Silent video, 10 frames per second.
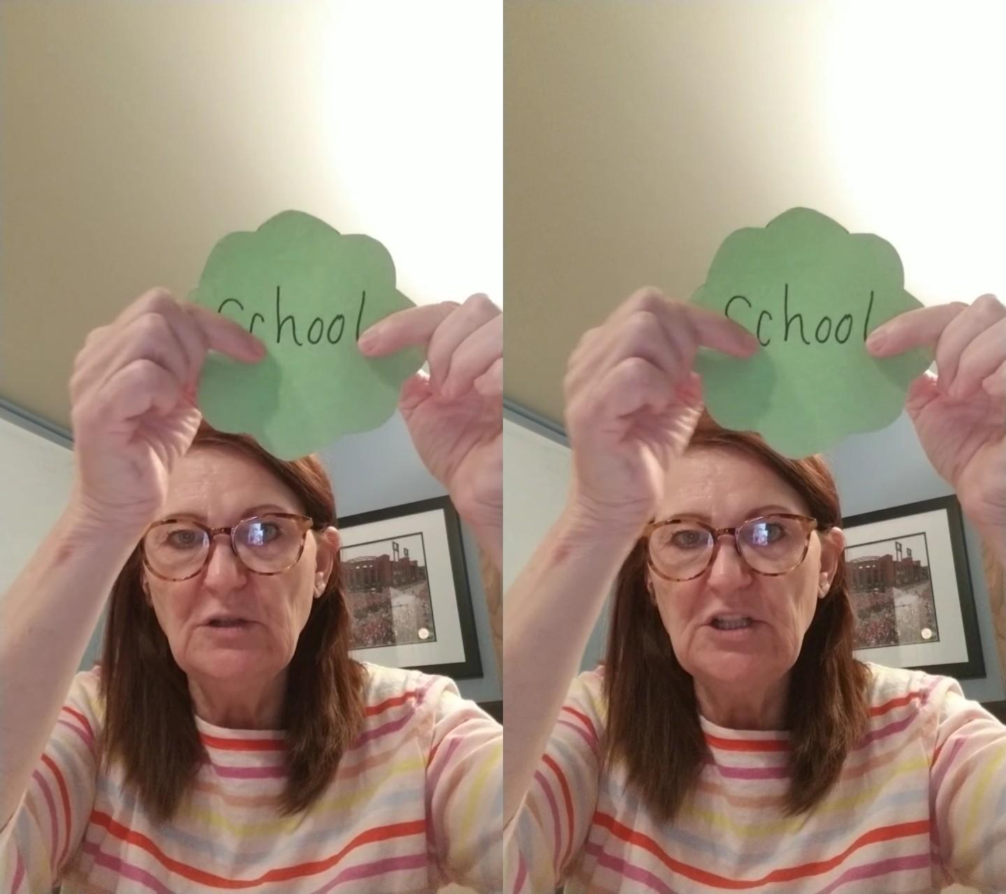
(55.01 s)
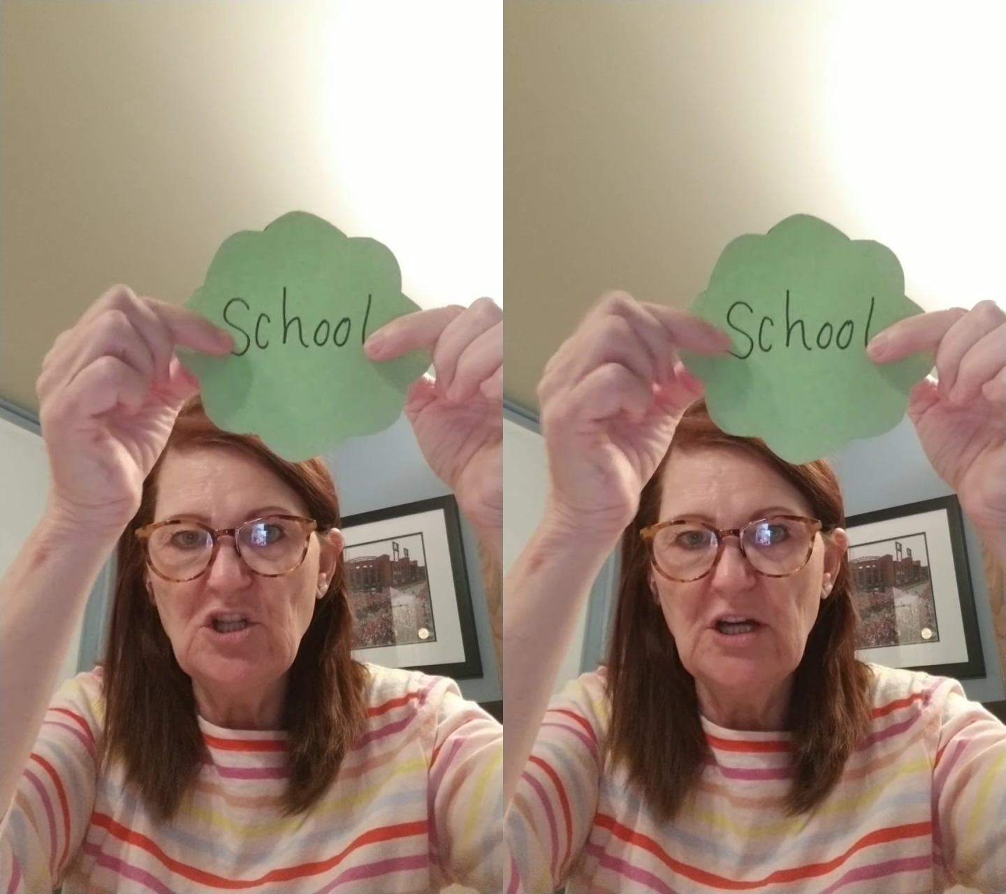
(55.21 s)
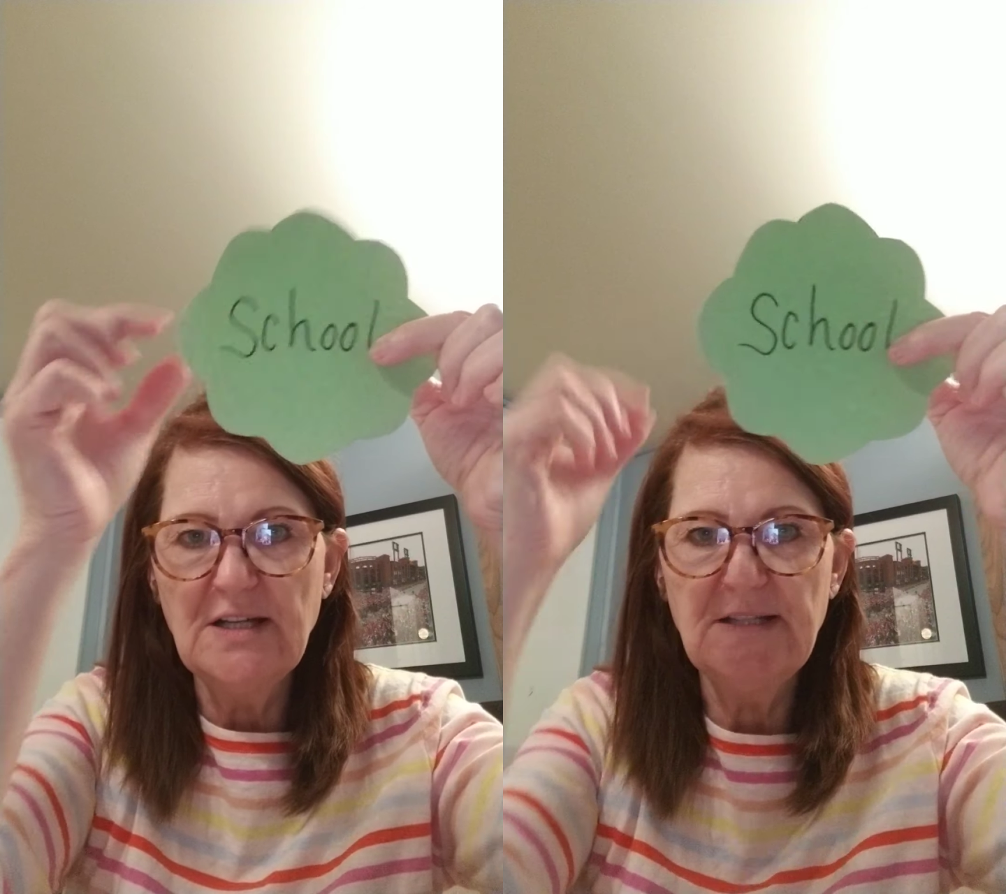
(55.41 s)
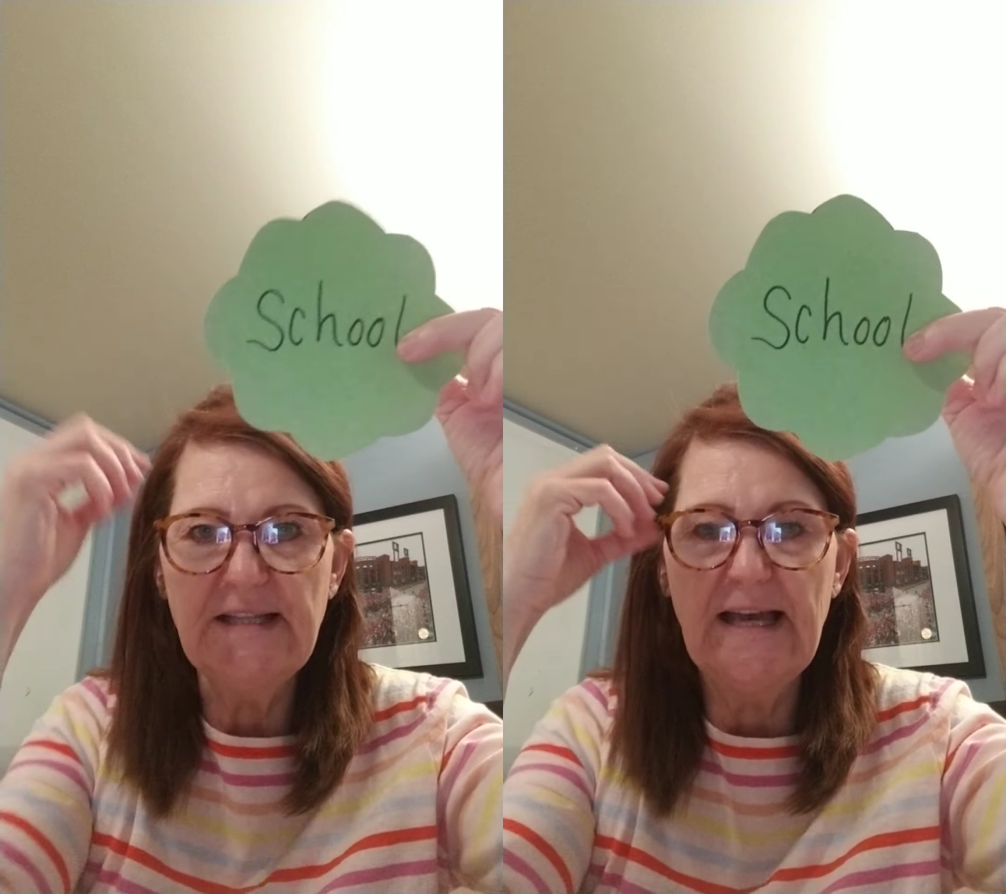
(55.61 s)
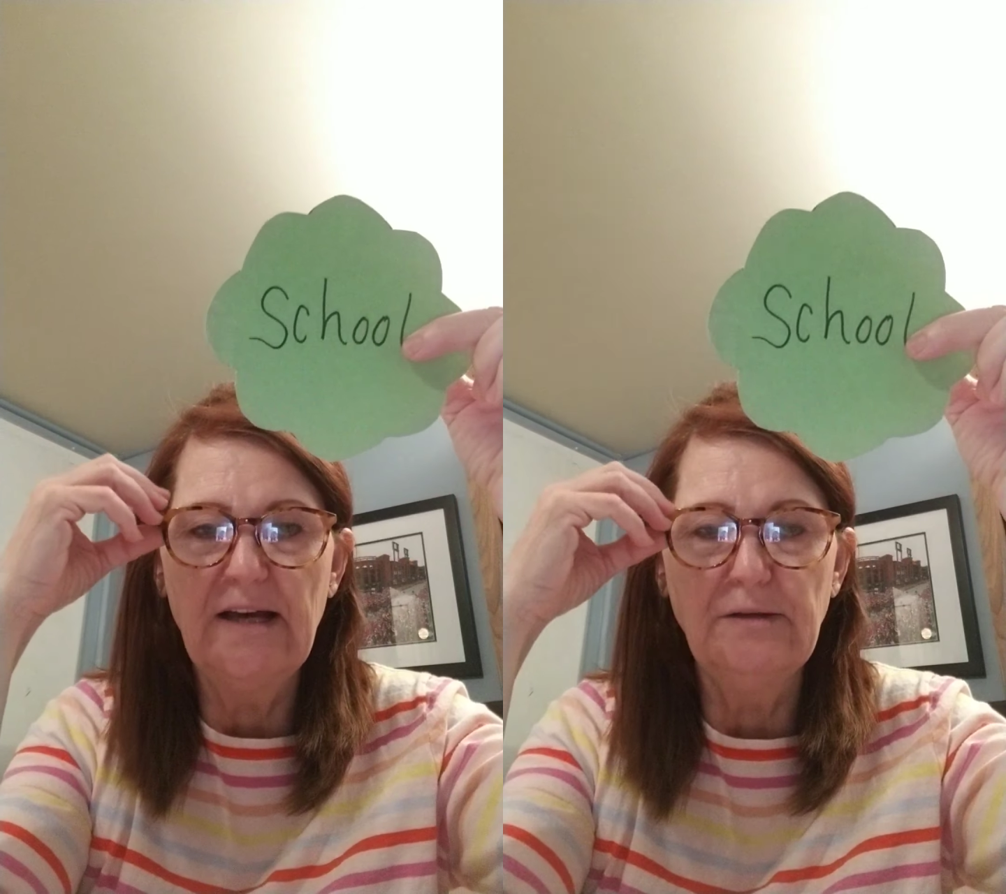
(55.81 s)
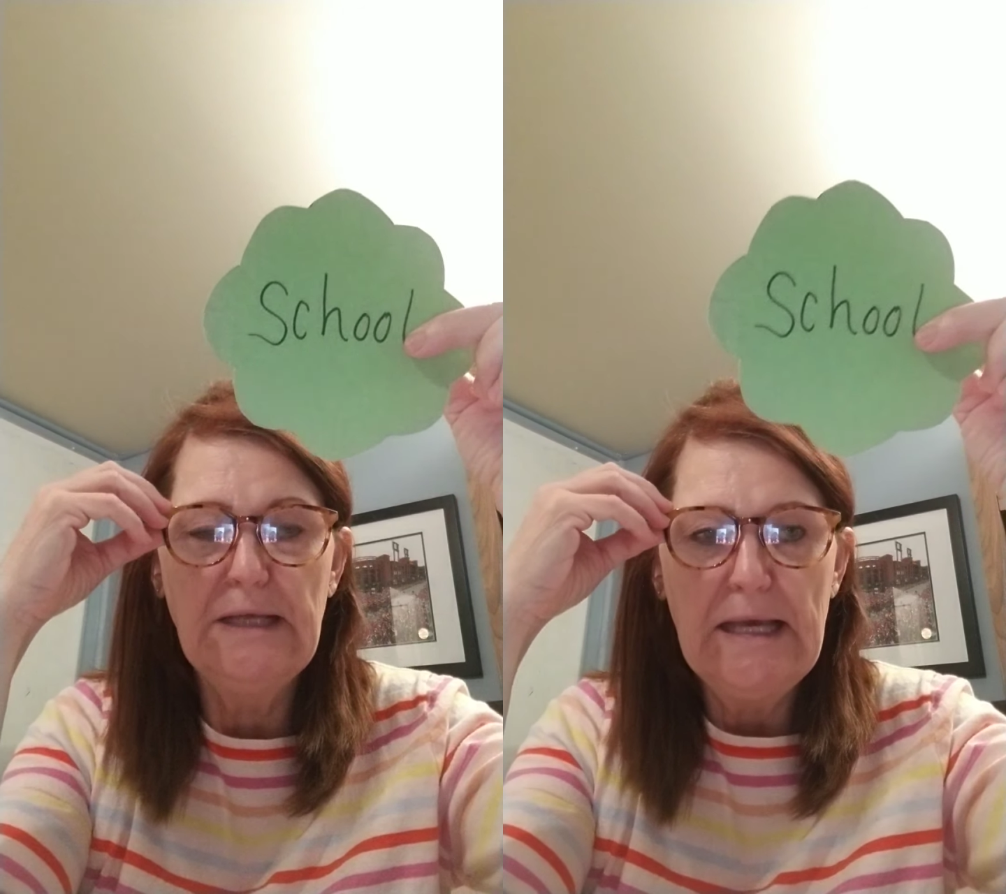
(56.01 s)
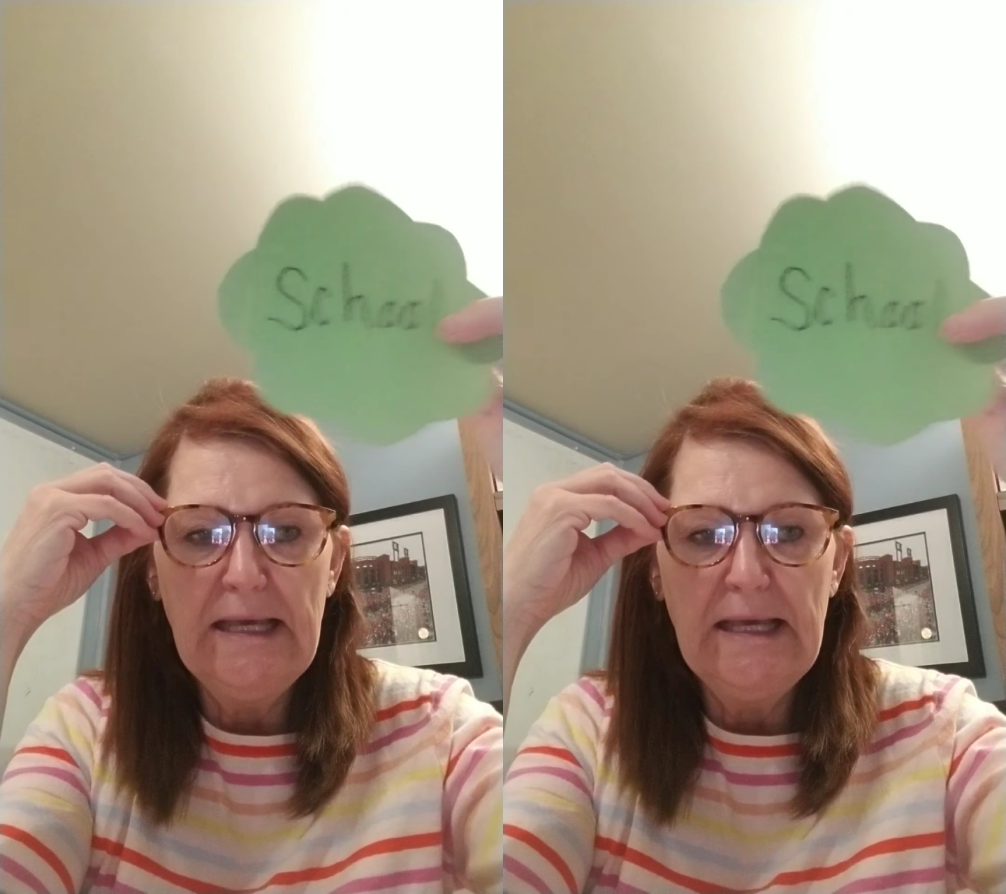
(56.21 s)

a ch sound